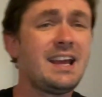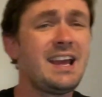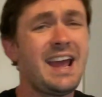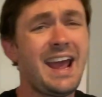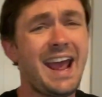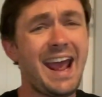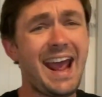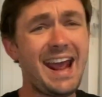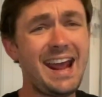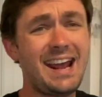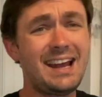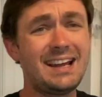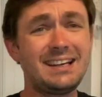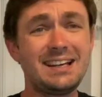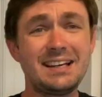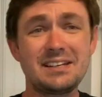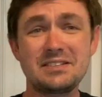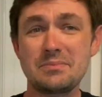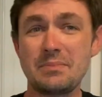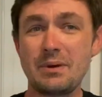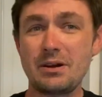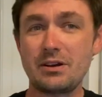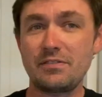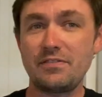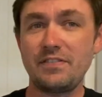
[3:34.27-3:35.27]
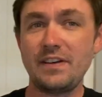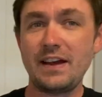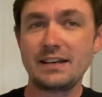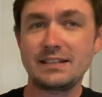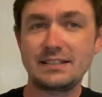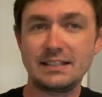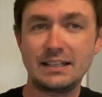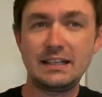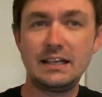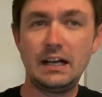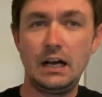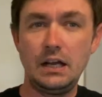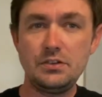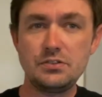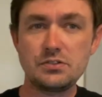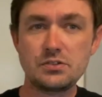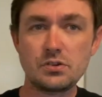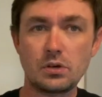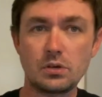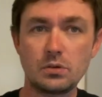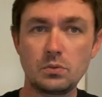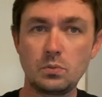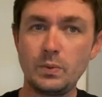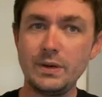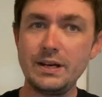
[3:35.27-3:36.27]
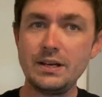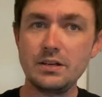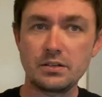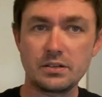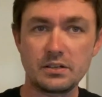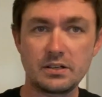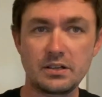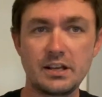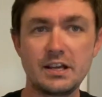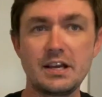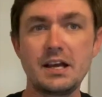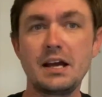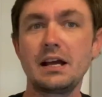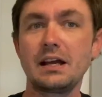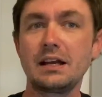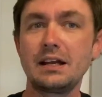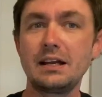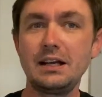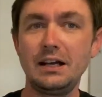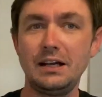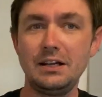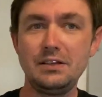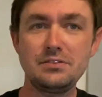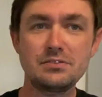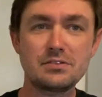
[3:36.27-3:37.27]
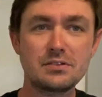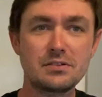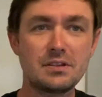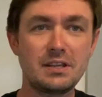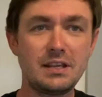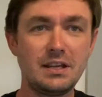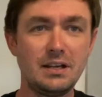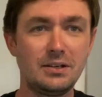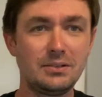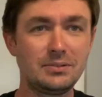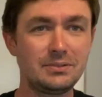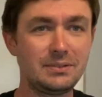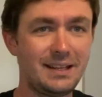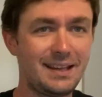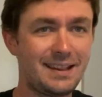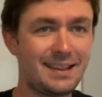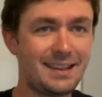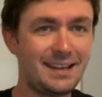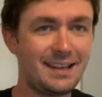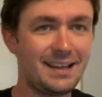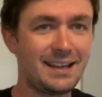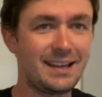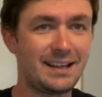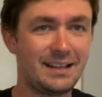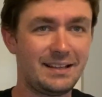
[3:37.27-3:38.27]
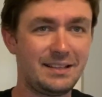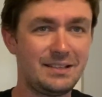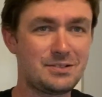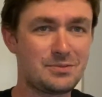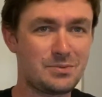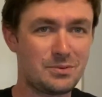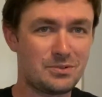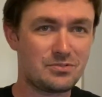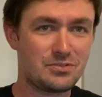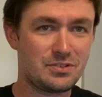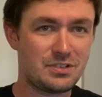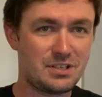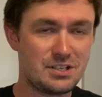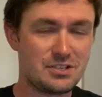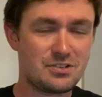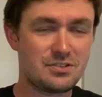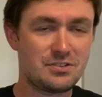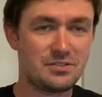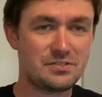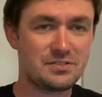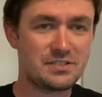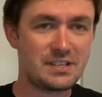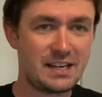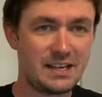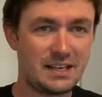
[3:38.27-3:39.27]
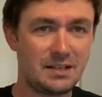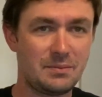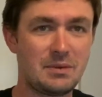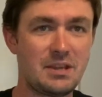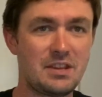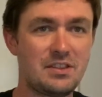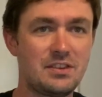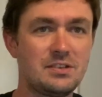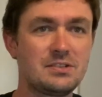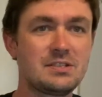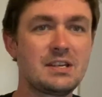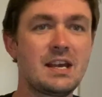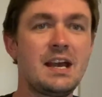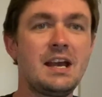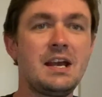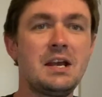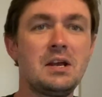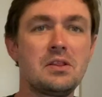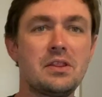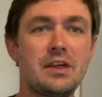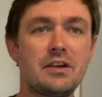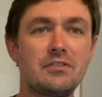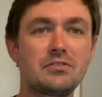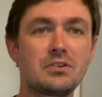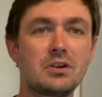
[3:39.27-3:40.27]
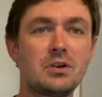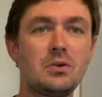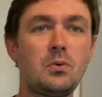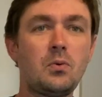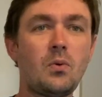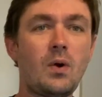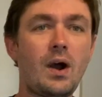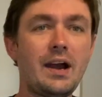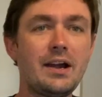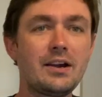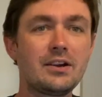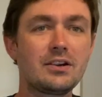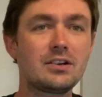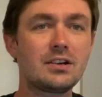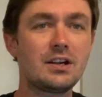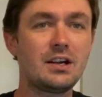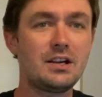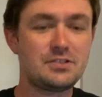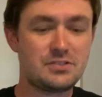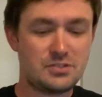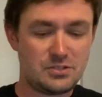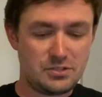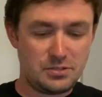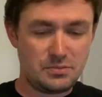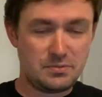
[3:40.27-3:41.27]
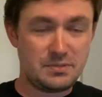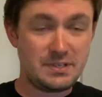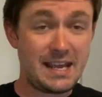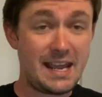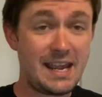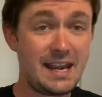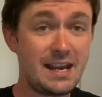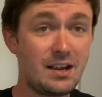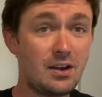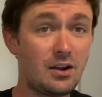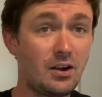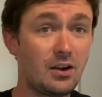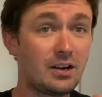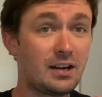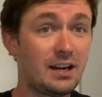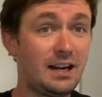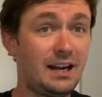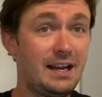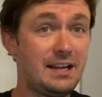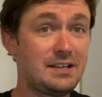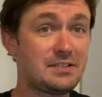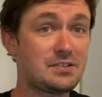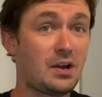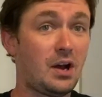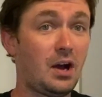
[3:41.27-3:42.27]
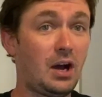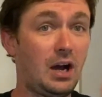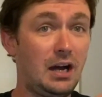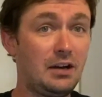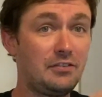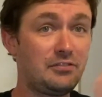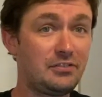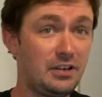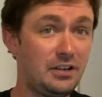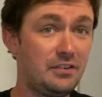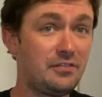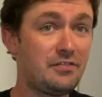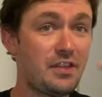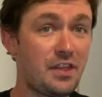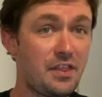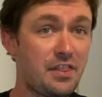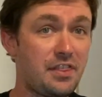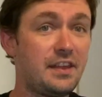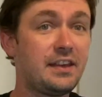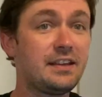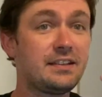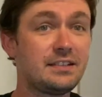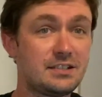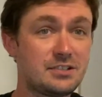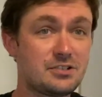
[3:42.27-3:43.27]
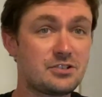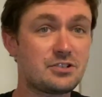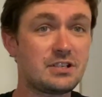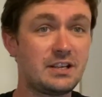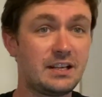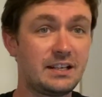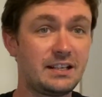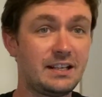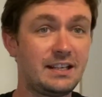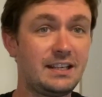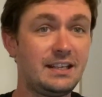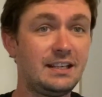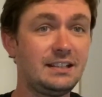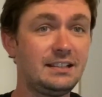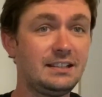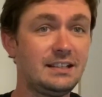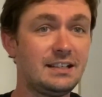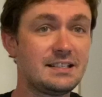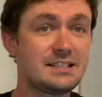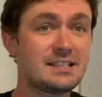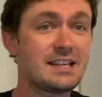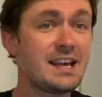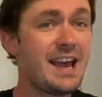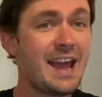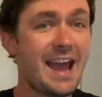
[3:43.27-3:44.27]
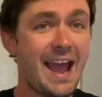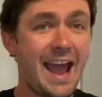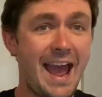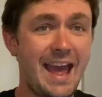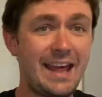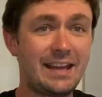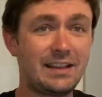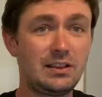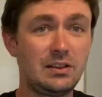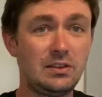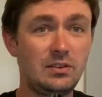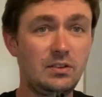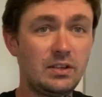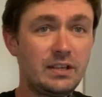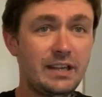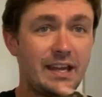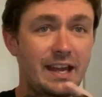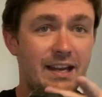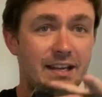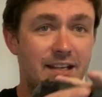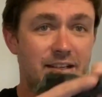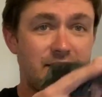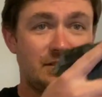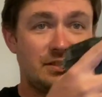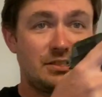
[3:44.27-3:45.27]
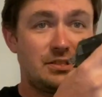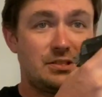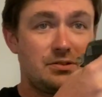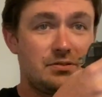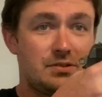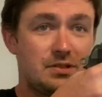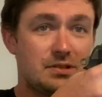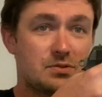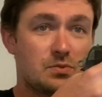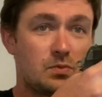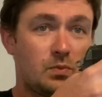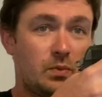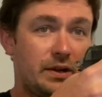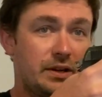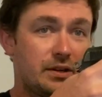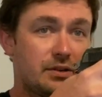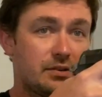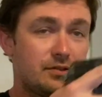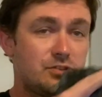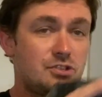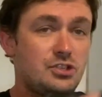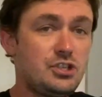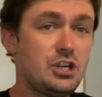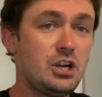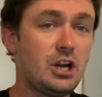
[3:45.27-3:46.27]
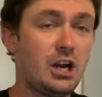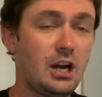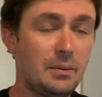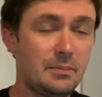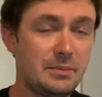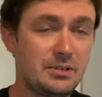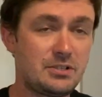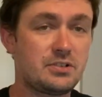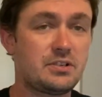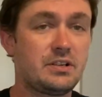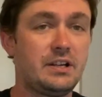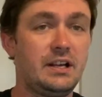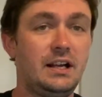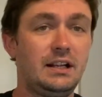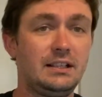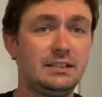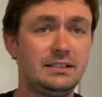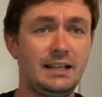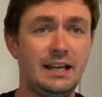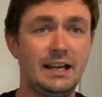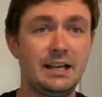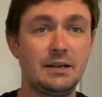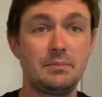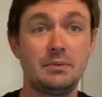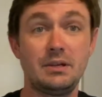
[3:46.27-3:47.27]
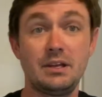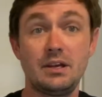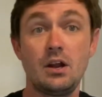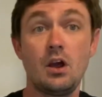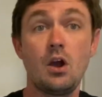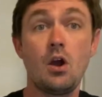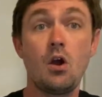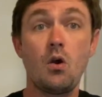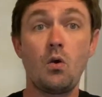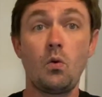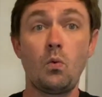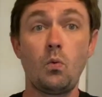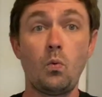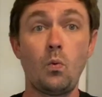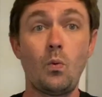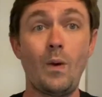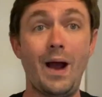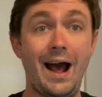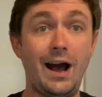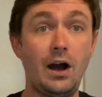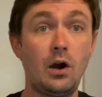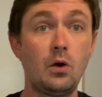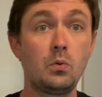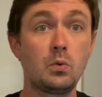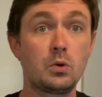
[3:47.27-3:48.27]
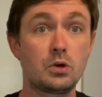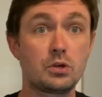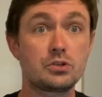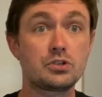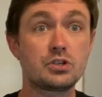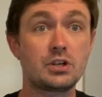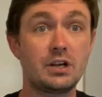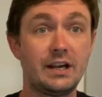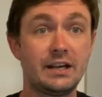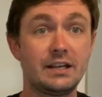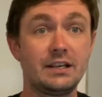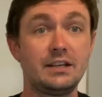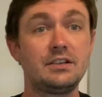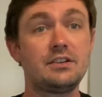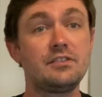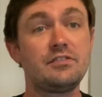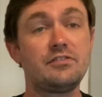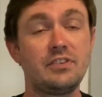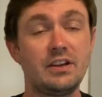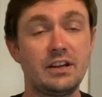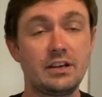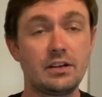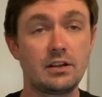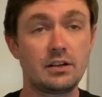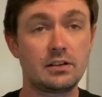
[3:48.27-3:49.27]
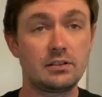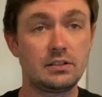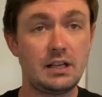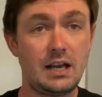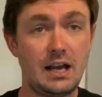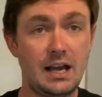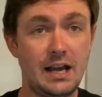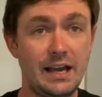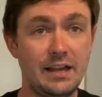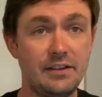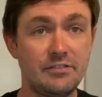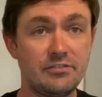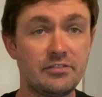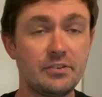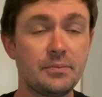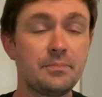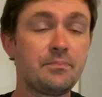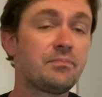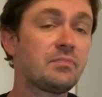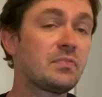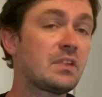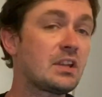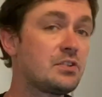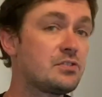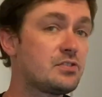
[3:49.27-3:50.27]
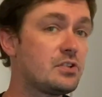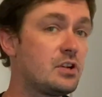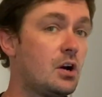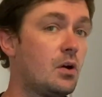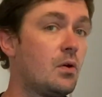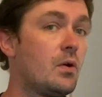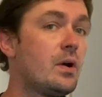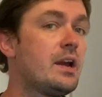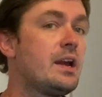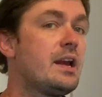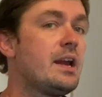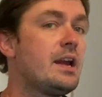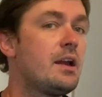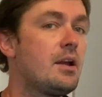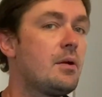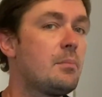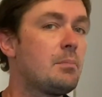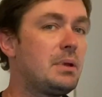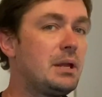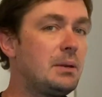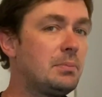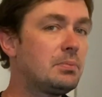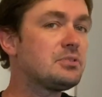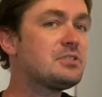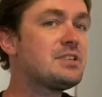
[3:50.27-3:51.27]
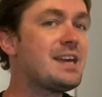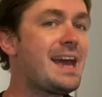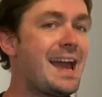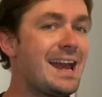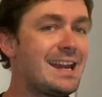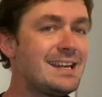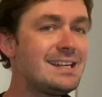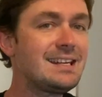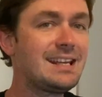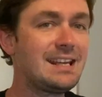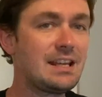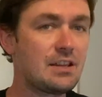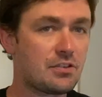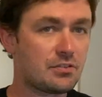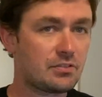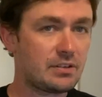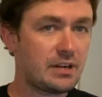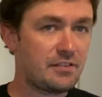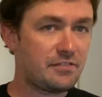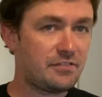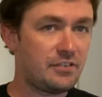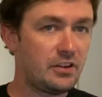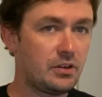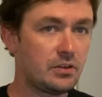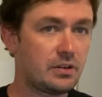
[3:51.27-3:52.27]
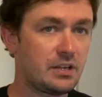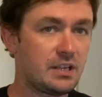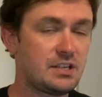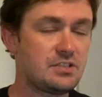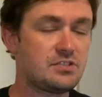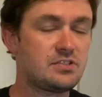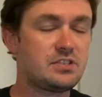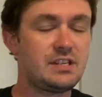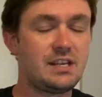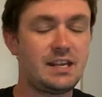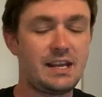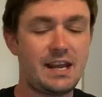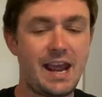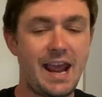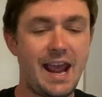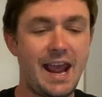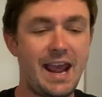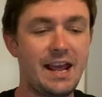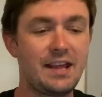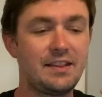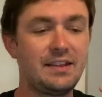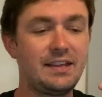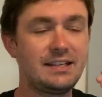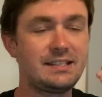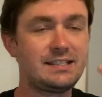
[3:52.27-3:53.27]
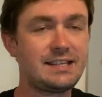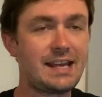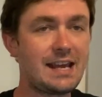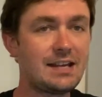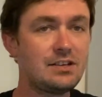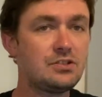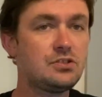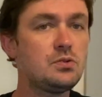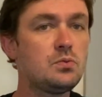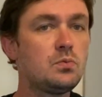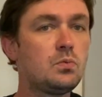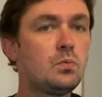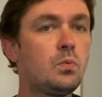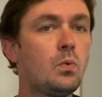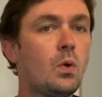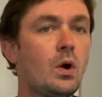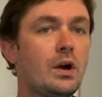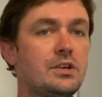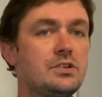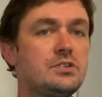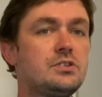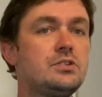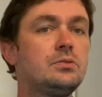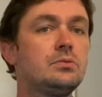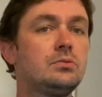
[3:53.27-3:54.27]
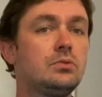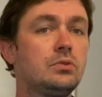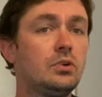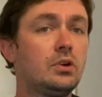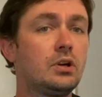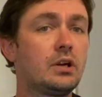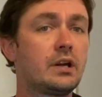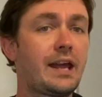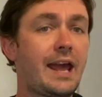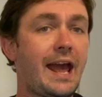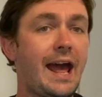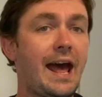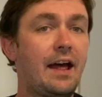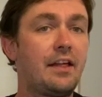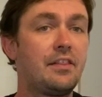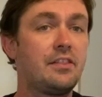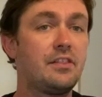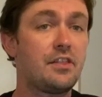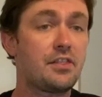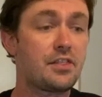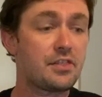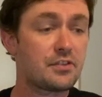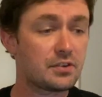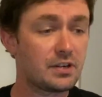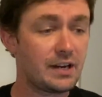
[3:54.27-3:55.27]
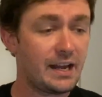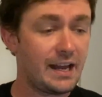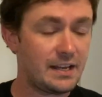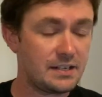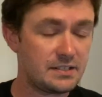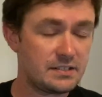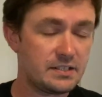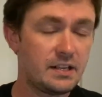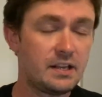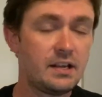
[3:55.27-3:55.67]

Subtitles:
And as a matter of fact, guns are weird. Guns are the only thing, at least with traditional sighting methods, that require us to take our eyes off of the thing that's trying to kill us and look at it to do this weird geometry alignment while we're trying to defend our life. So people tend to get threat focused and they tend to want to look at the threat.